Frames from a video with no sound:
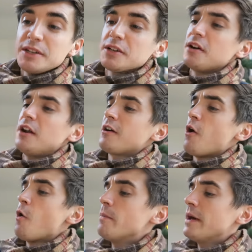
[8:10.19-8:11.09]
These are kind of like
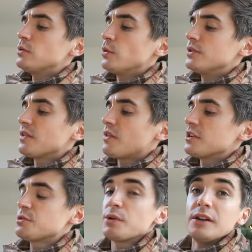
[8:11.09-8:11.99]
homemade ones. They've
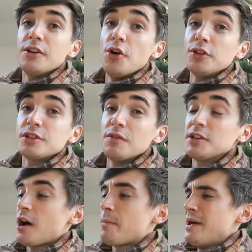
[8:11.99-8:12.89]
got a sprinkle of nuts over
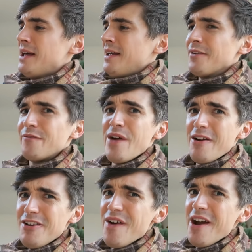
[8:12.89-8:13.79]
the top, and they're
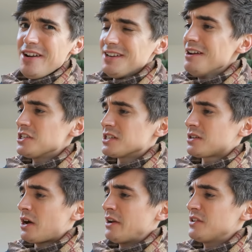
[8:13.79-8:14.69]
very, very delicious,
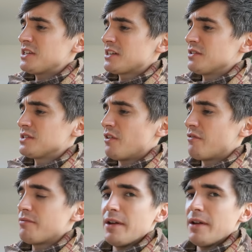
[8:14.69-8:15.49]
kind of addictive stuff.